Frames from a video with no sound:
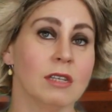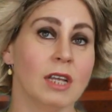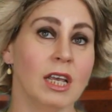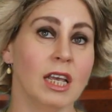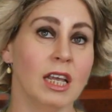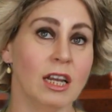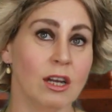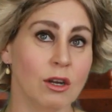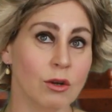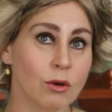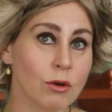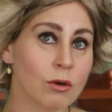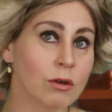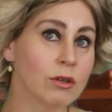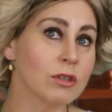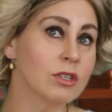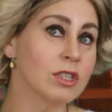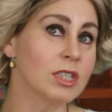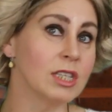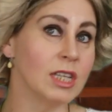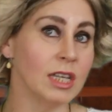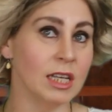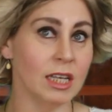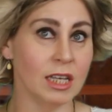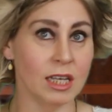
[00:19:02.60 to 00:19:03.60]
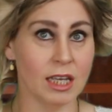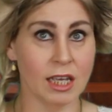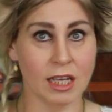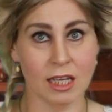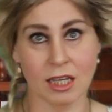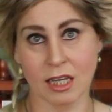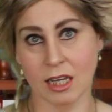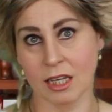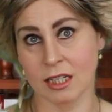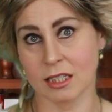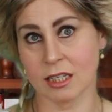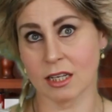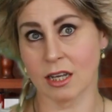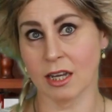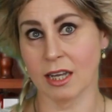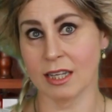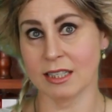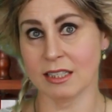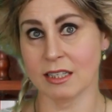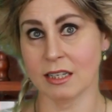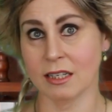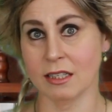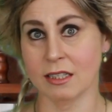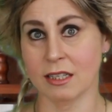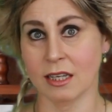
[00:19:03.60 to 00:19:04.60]
he looks, he is
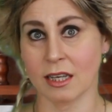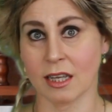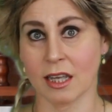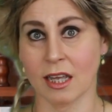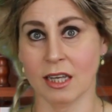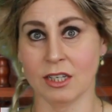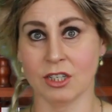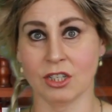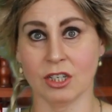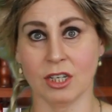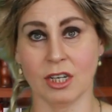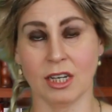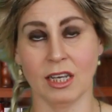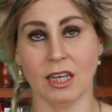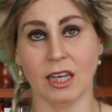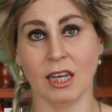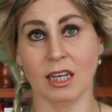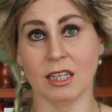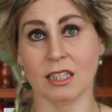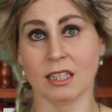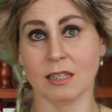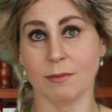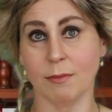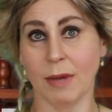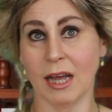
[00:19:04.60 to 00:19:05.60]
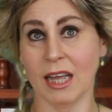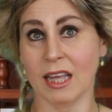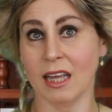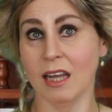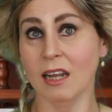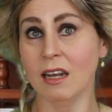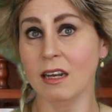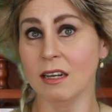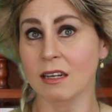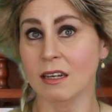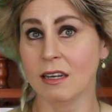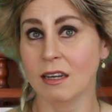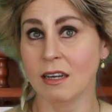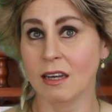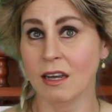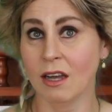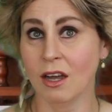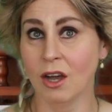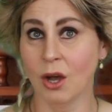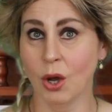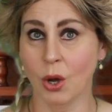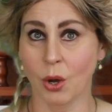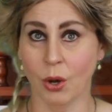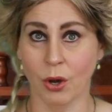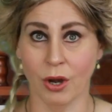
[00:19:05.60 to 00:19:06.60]
granted occasionally a smile
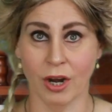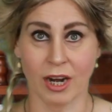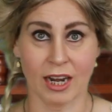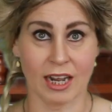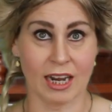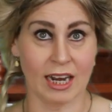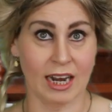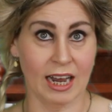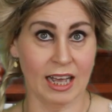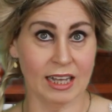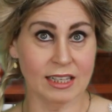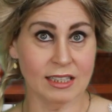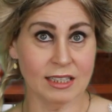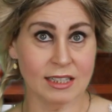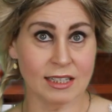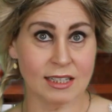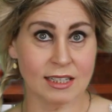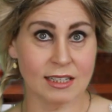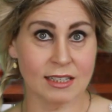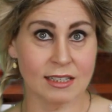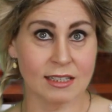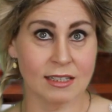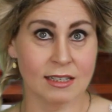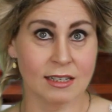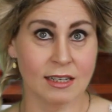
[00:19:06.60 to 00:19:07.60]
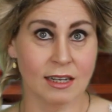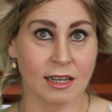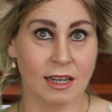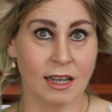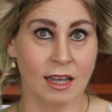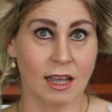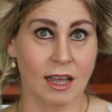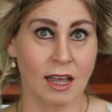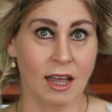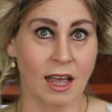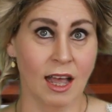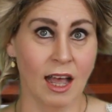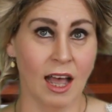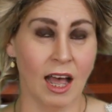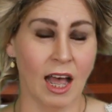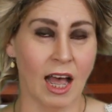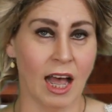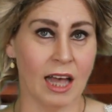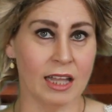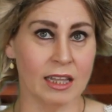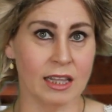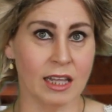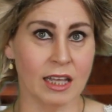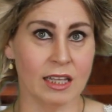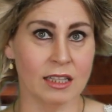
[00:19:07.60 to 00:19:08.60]
or a glance.
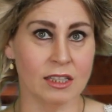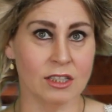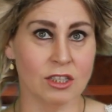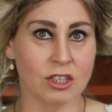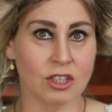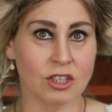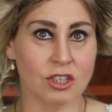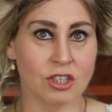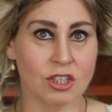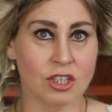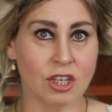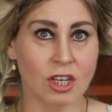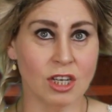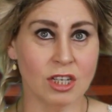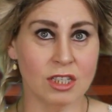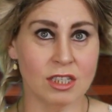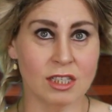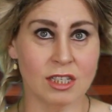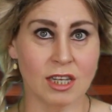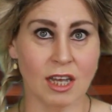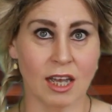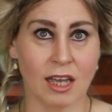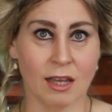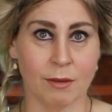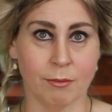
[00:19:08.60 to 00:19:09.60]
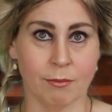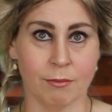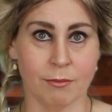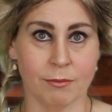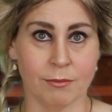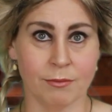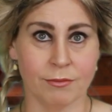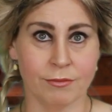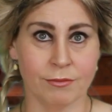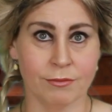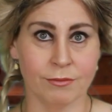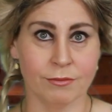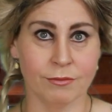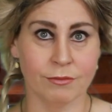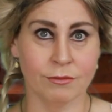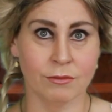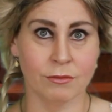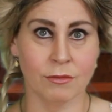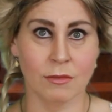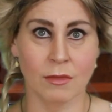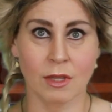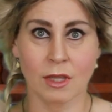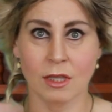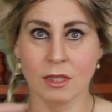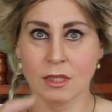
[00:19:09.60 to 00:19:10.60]
And then the third time,
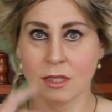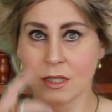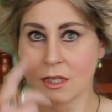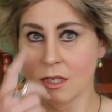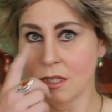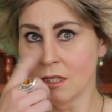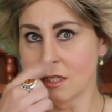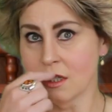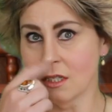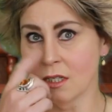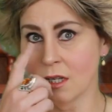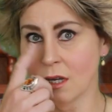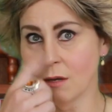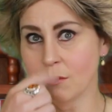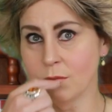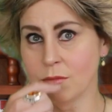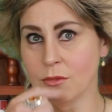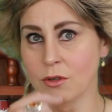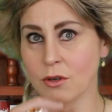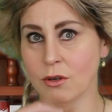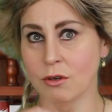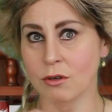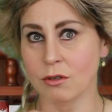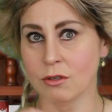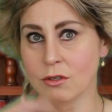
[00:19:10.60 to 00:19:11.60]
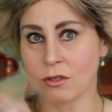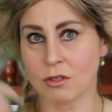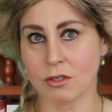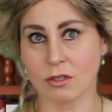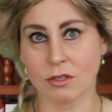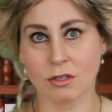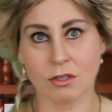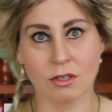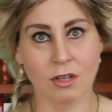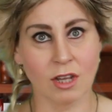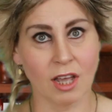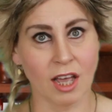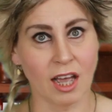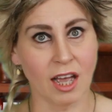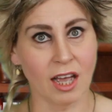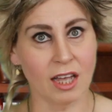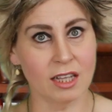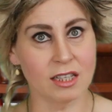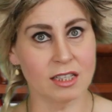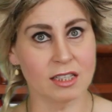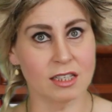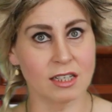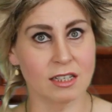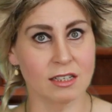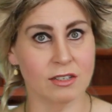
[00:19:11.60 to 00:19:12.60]
this snub-nosed,
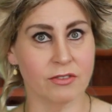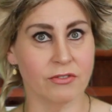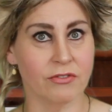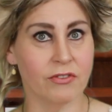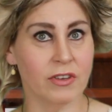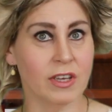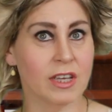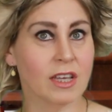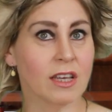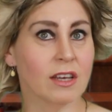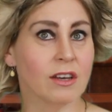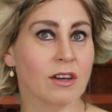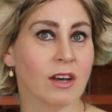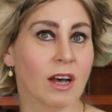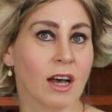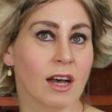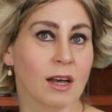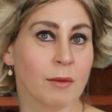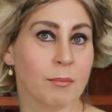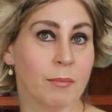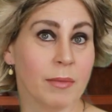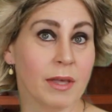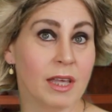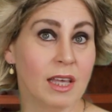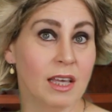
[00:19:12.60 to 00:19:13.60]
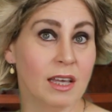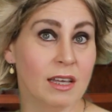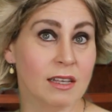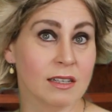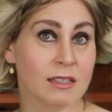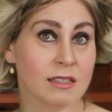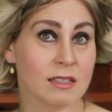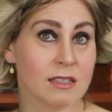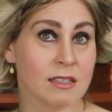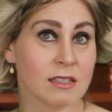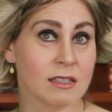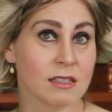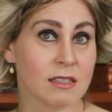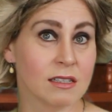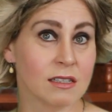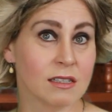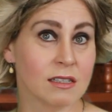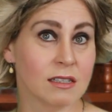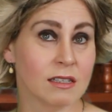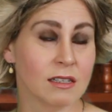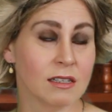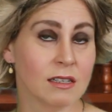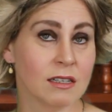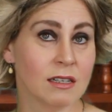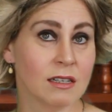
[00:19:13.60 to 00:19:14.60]
hatted figure appears.
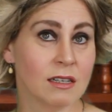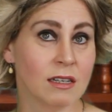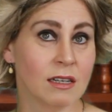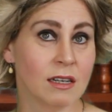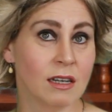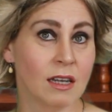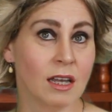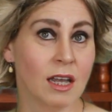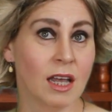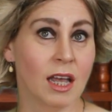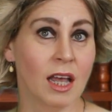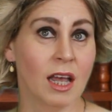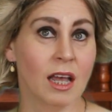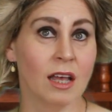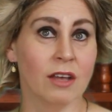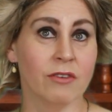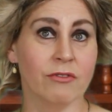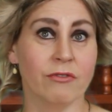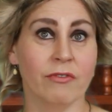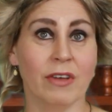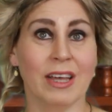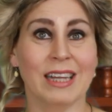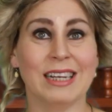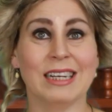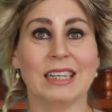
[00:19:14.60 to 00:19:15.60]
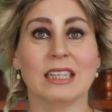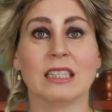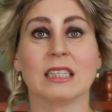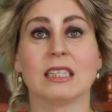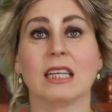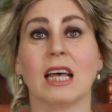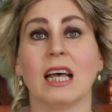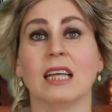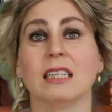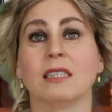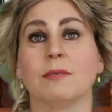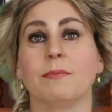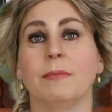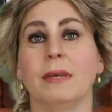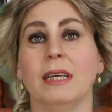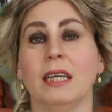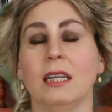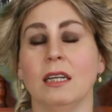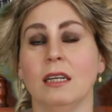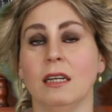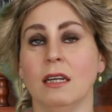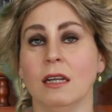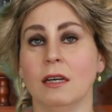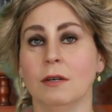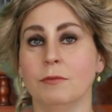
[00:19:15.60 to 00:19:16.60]
Venice has
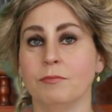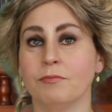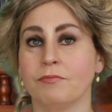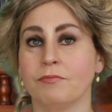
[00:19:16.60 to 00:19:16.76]
been